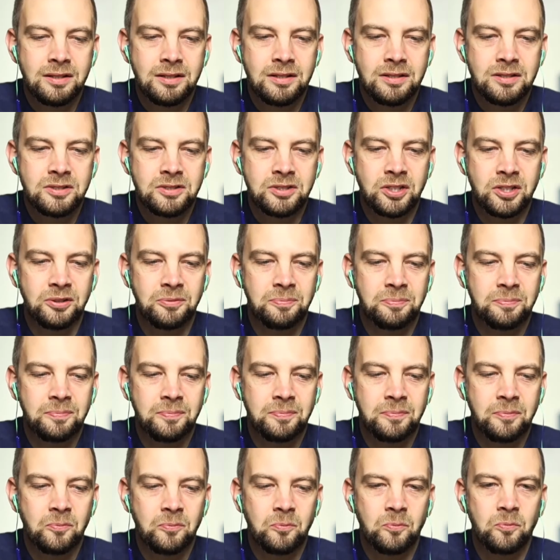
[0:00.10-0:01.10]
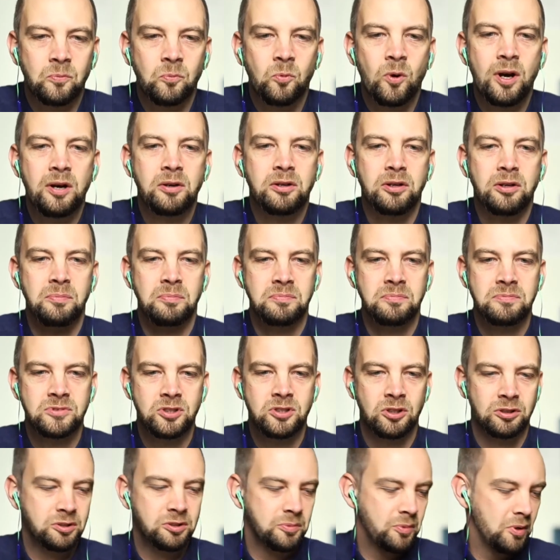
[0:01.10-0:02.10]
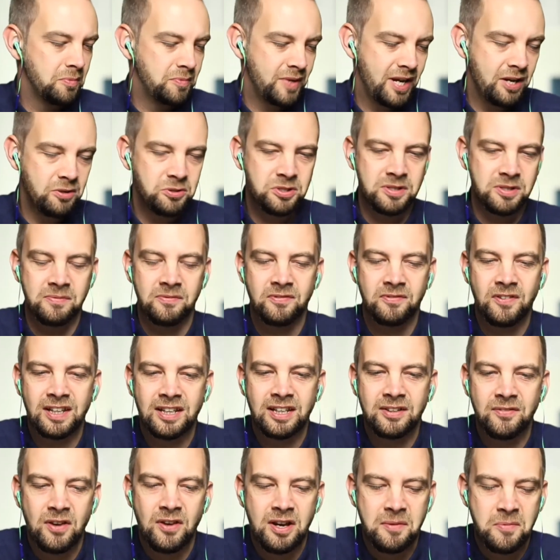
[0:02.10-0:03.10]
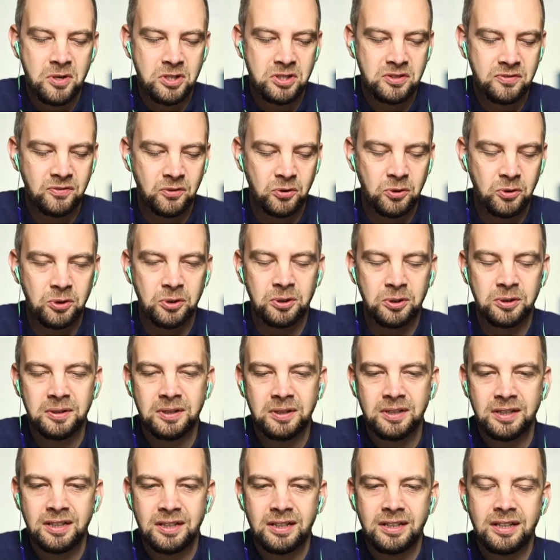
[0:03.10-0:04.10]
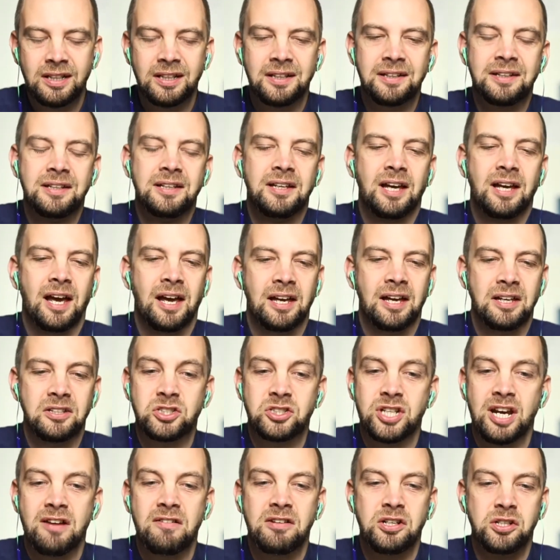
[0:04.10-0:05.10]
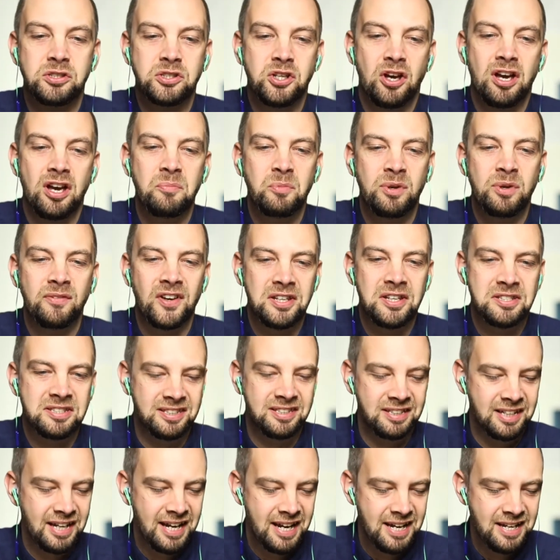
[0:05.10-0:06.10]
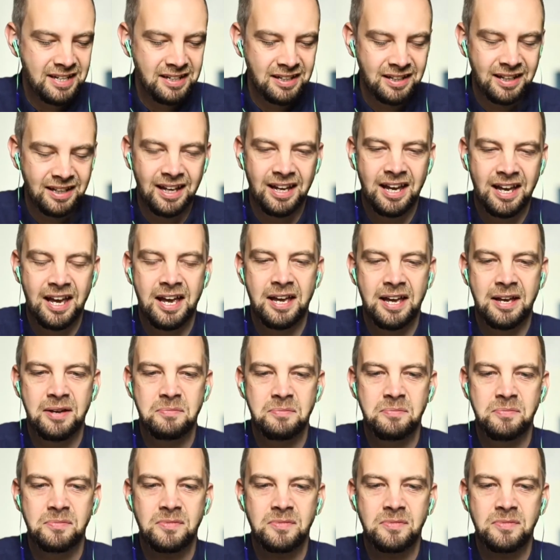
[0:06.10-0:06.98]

So, welcome, Dr. Bob Nelson. Thank you very much for sharing your time with us today. I